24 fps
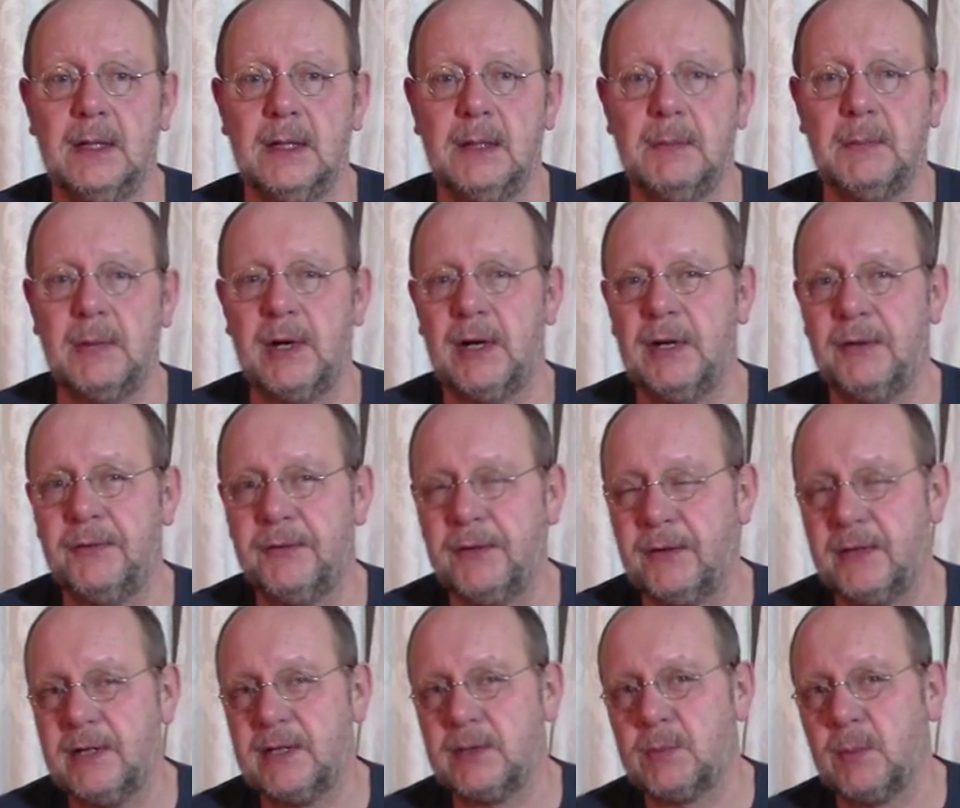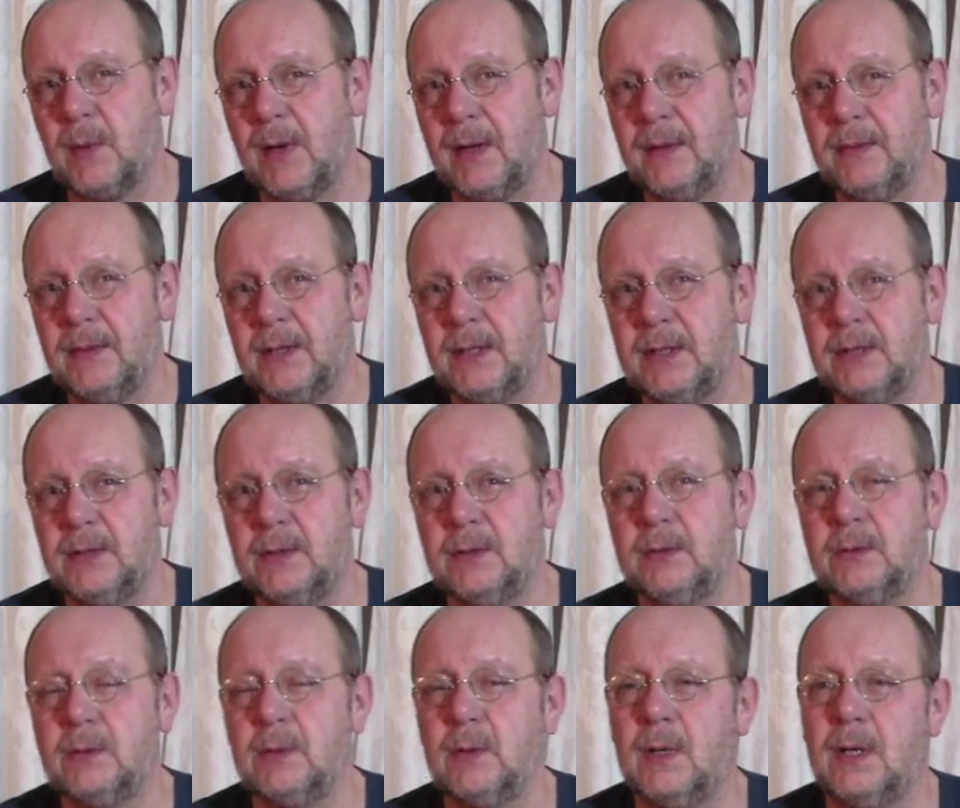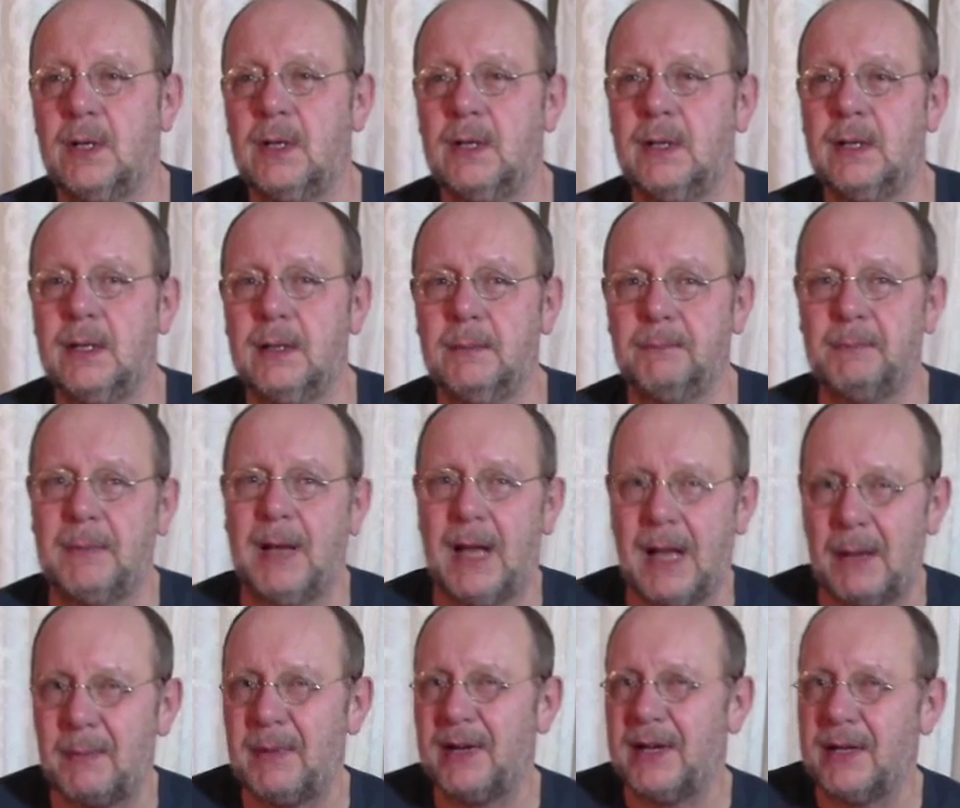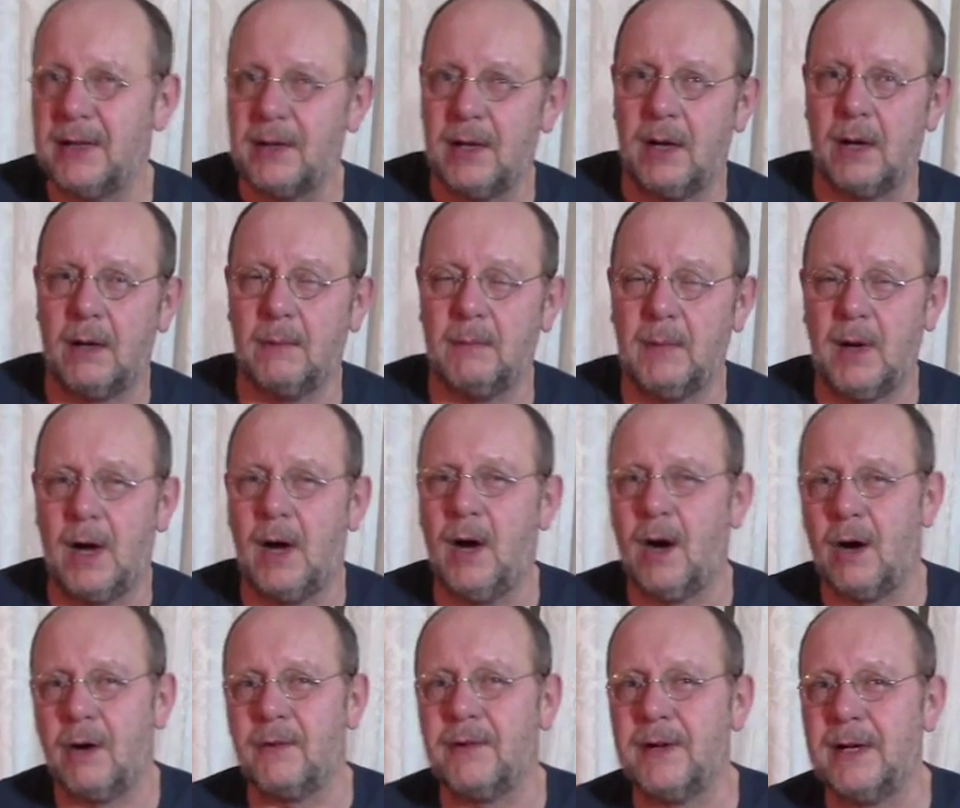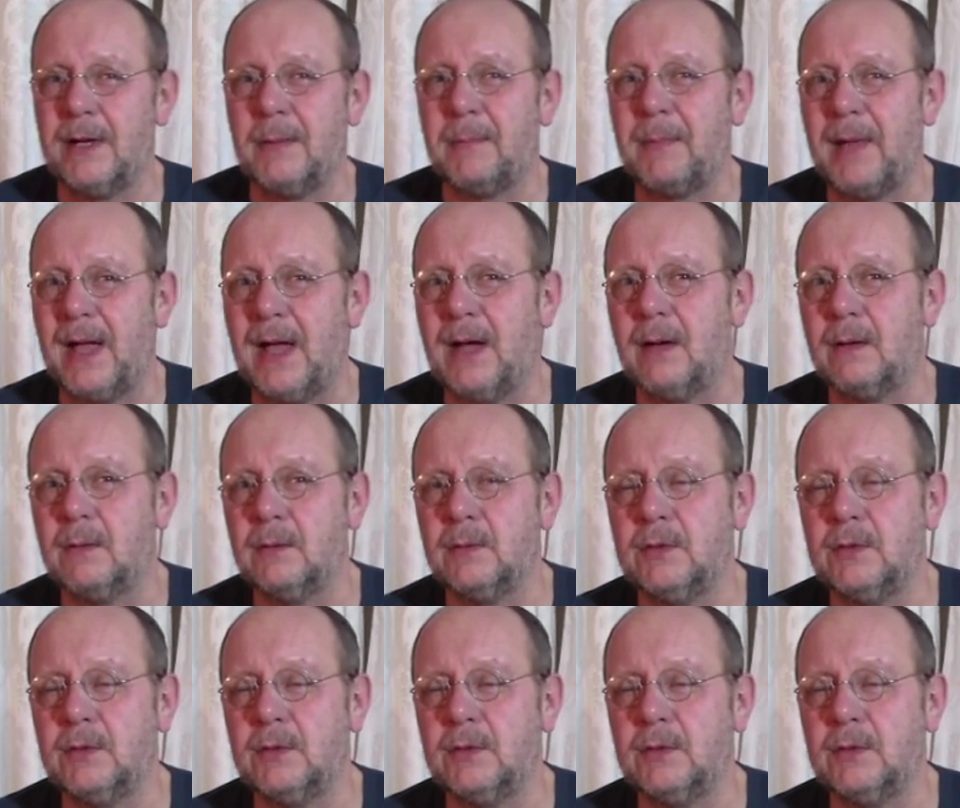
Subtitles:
But if there is one that you are and hawing about,